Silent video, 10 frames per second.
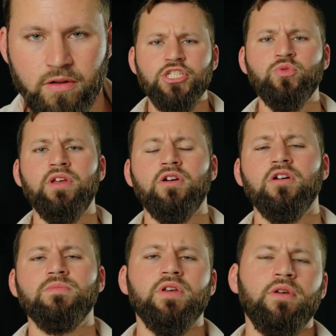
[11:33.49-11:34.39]
Street
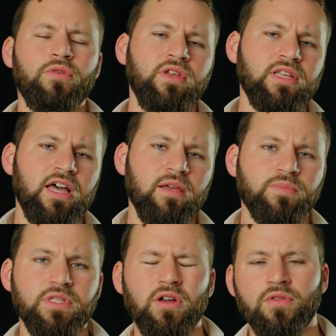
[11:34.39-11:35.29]
curbs, there are 3
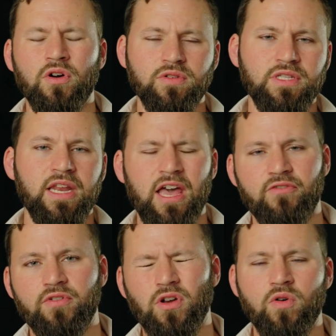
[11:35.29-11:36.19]
types. There are those that
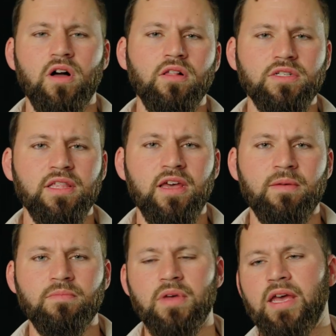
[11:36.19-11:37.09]
have no colors on them,